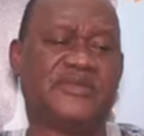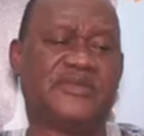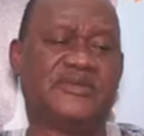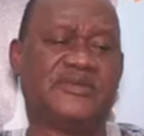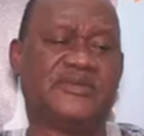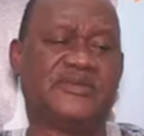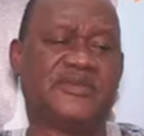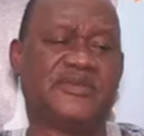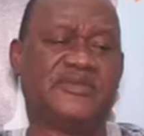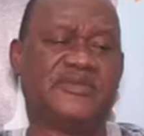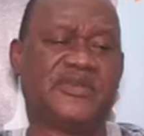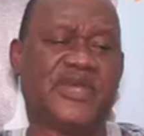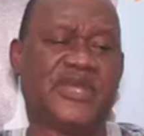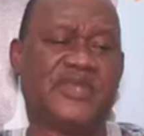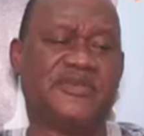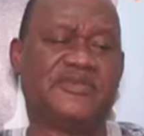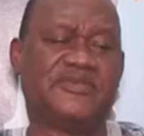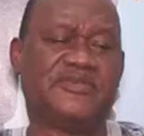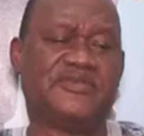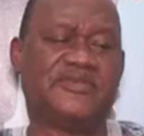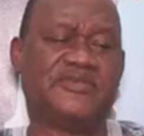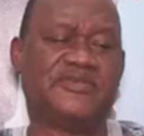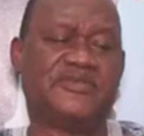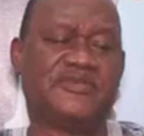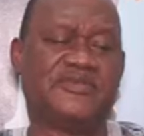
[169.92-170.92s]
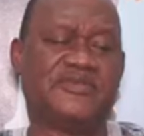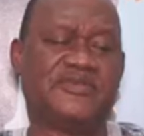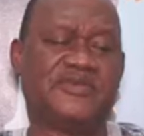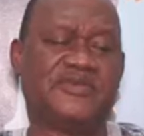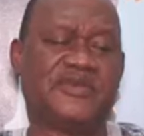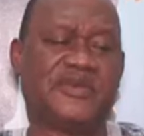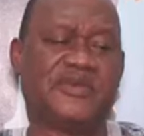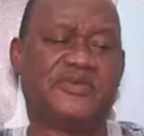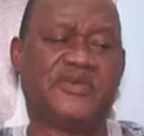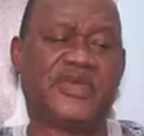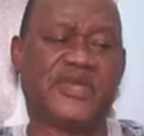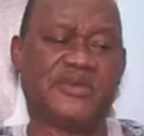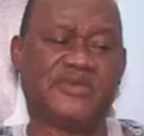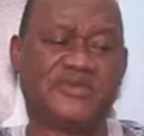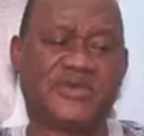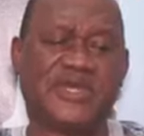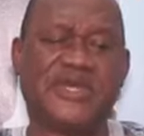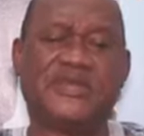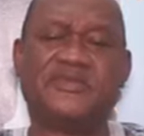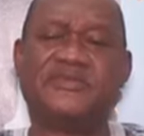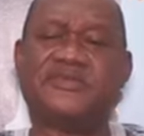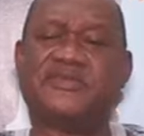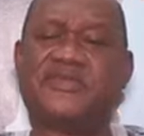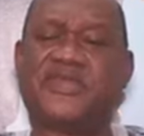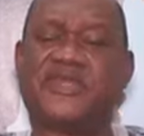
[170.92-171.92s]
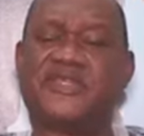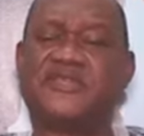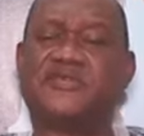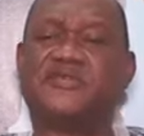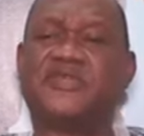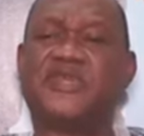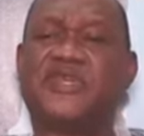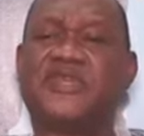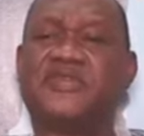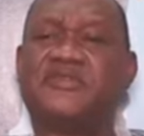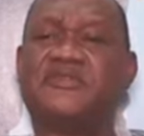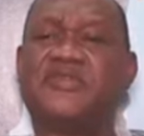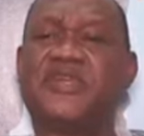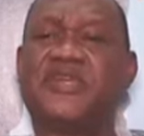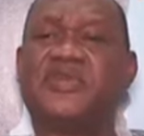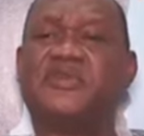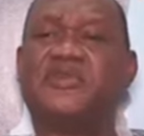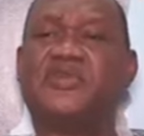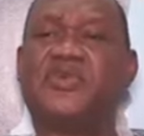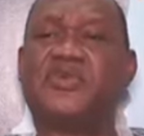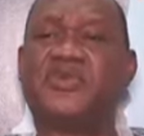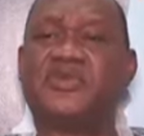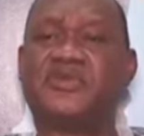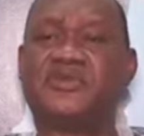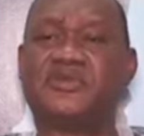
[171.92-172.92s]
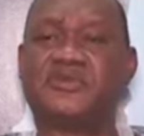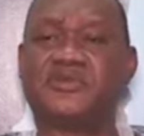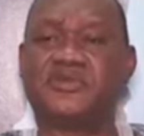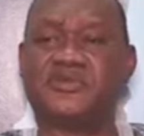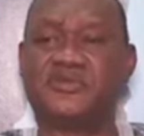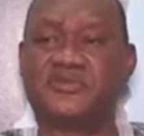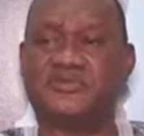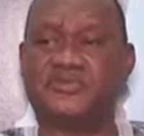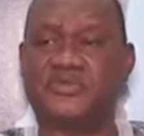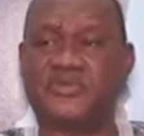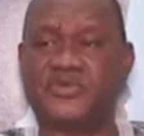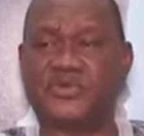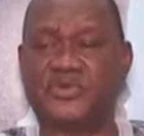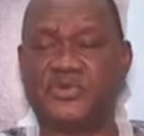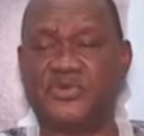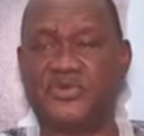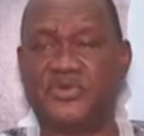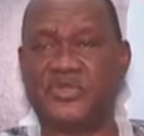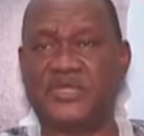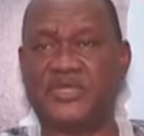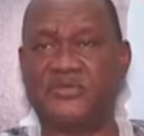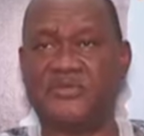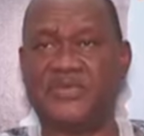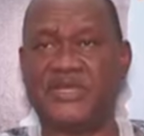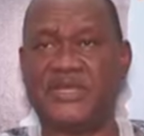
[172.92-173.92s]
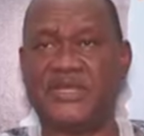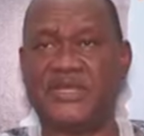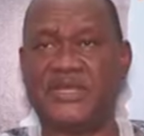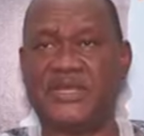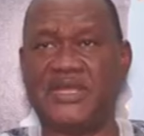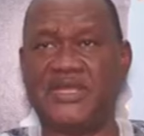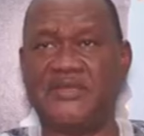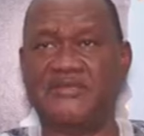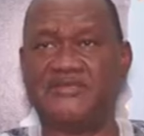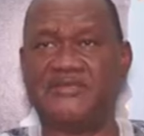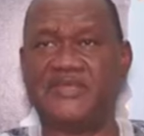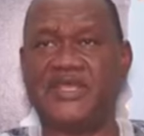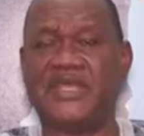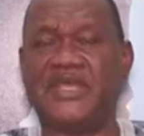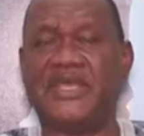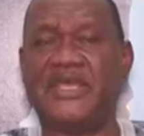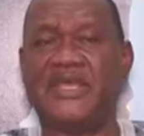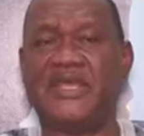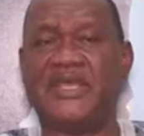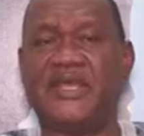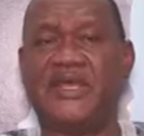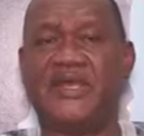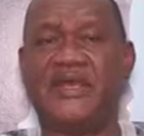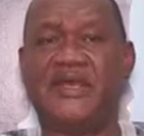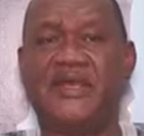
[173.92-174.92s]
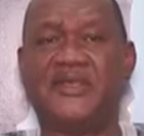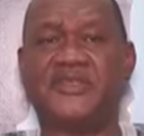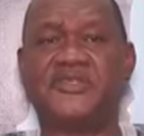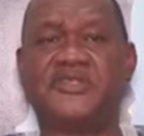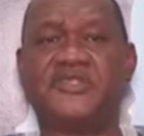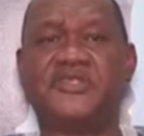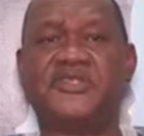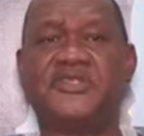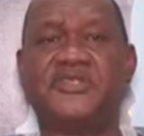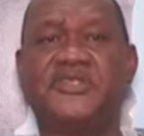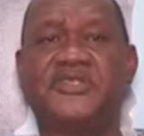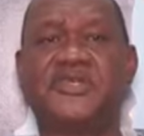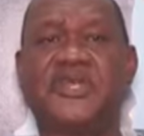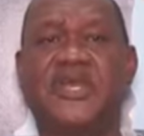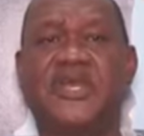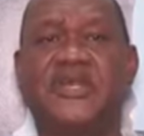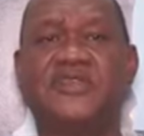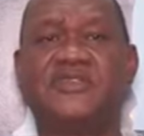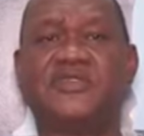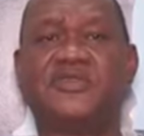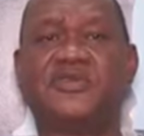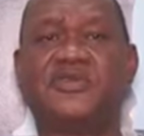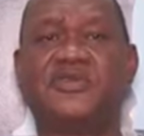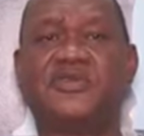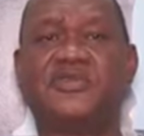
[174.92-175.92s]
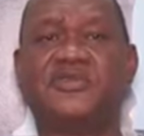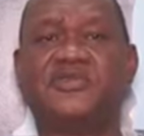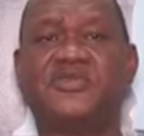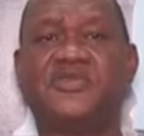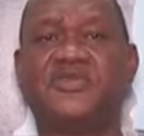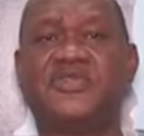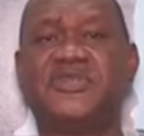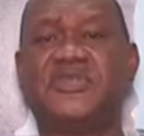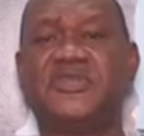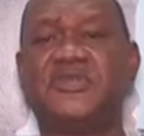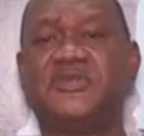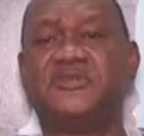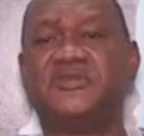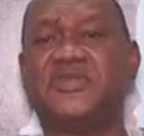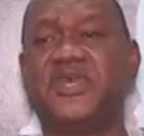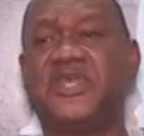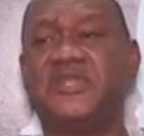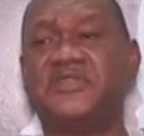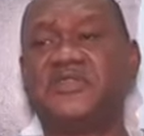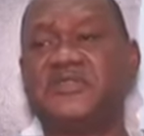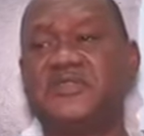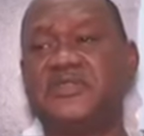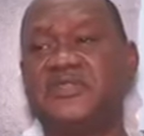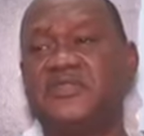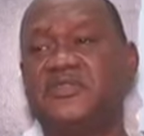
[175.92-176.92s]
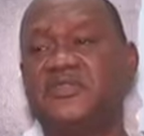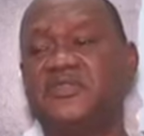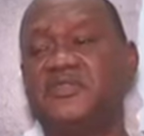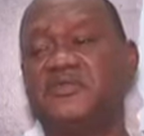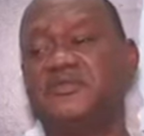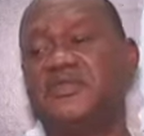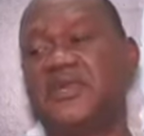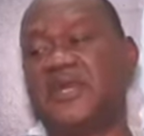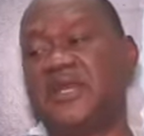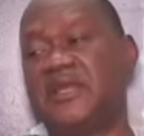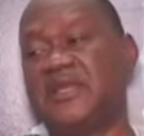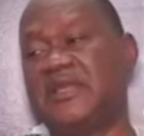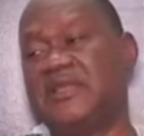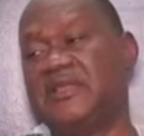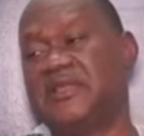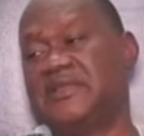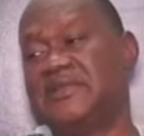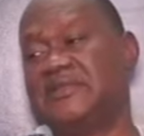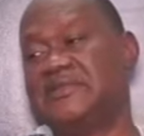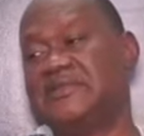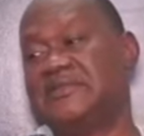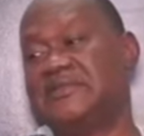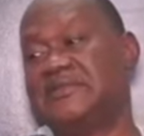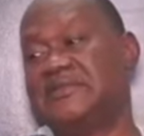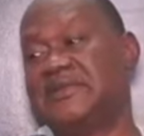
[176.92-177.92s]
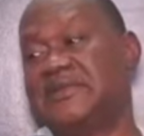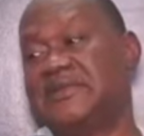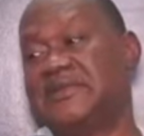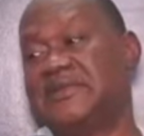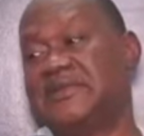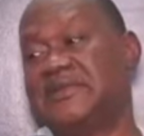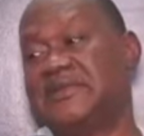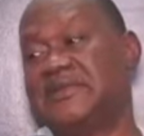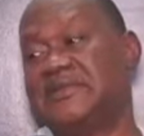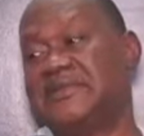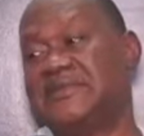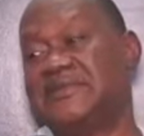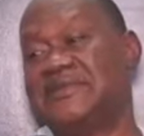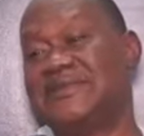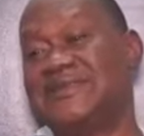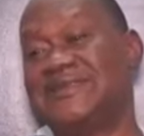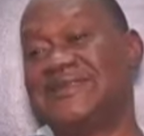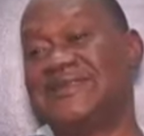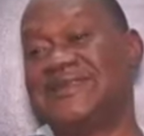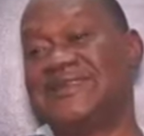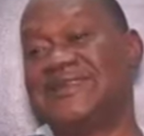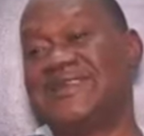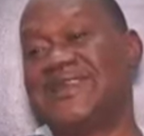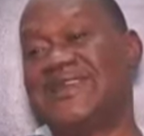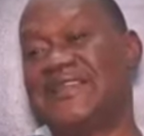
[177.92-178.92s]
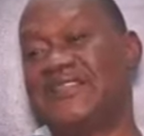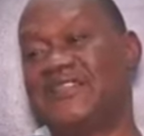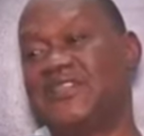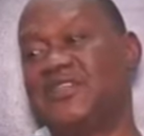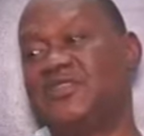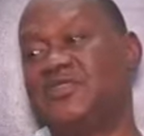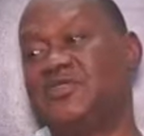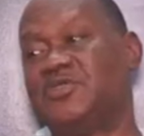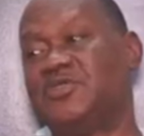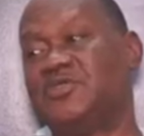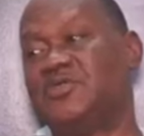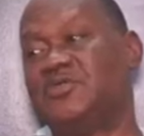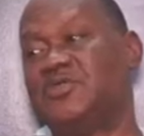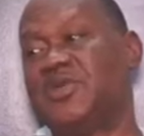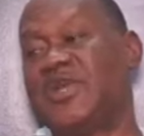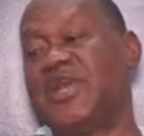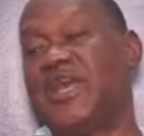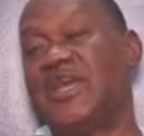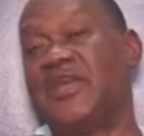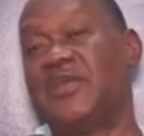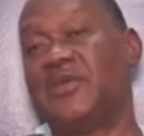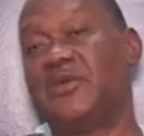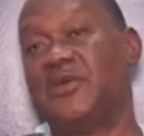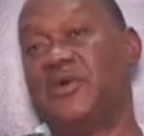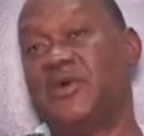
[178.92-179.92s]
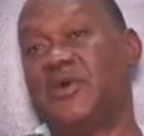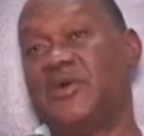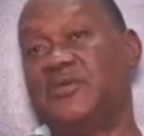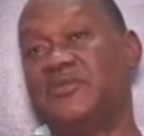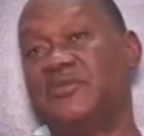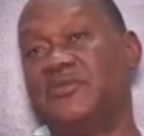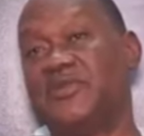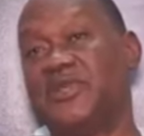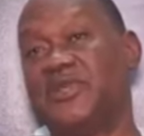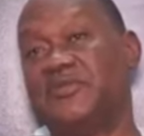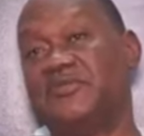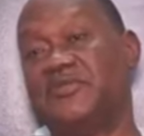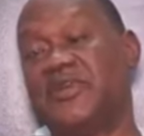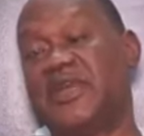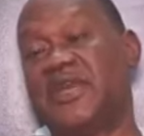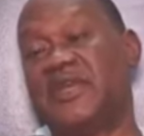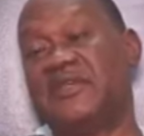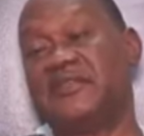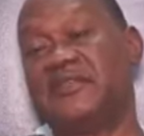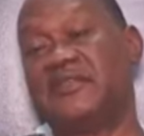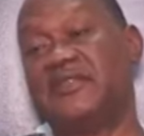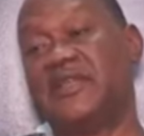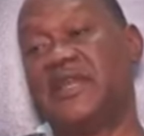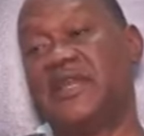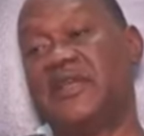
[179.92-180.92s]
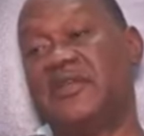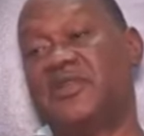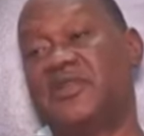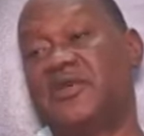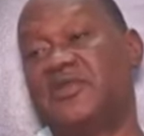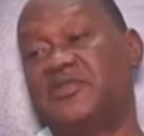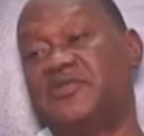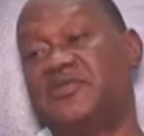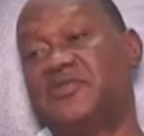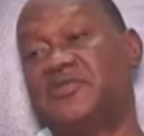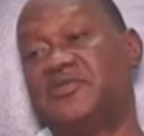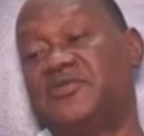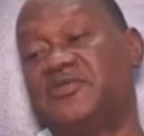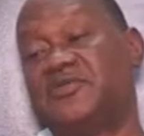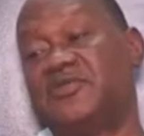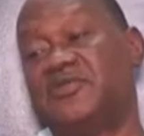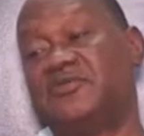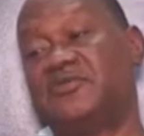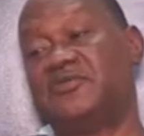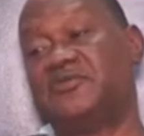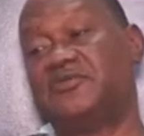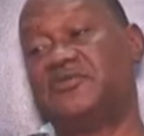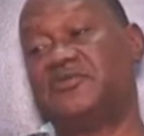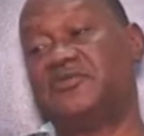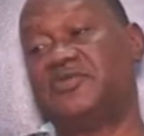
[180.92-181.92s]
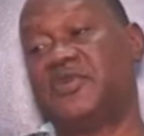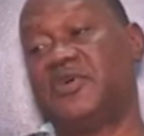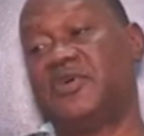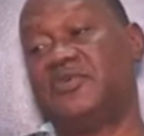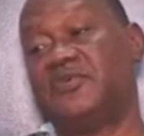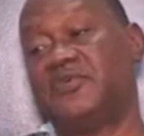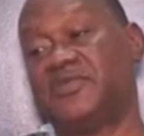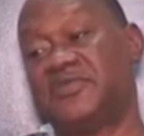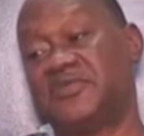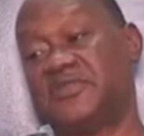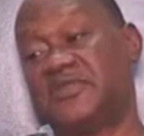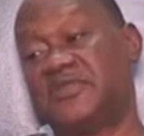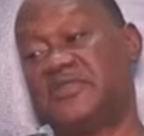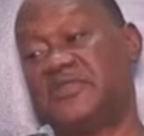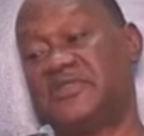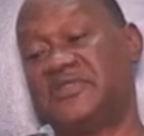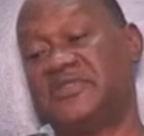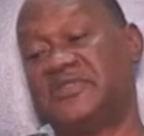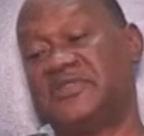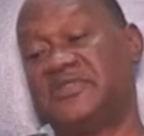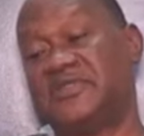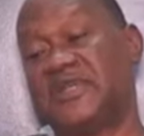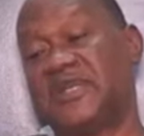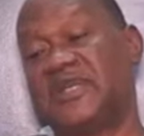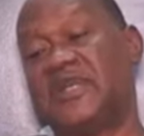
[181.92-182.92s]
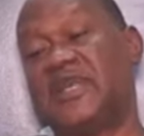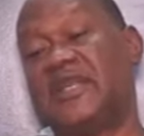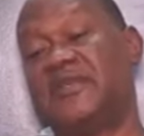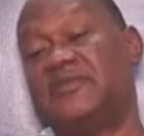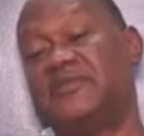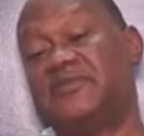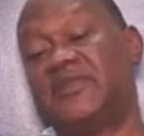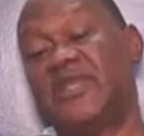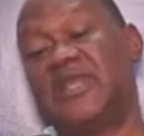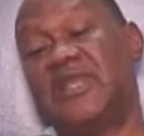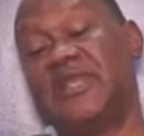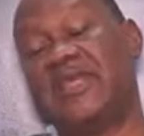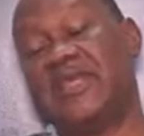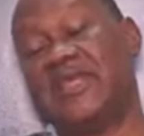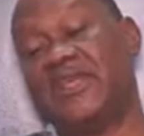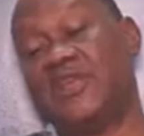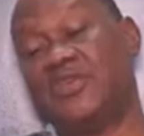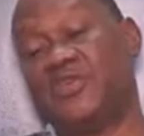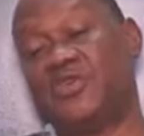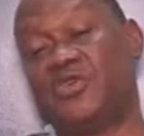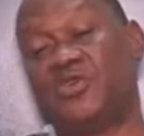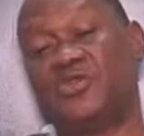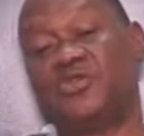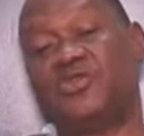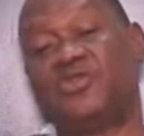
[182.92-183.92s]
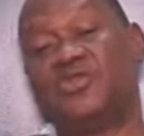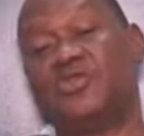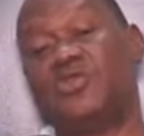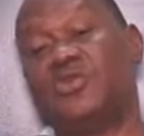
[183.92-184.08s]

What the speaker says: the wife, or my wife, has played a very important role in my life. She has contributed immensely to my getting to where I got. In fact, there are lots of officers that I got to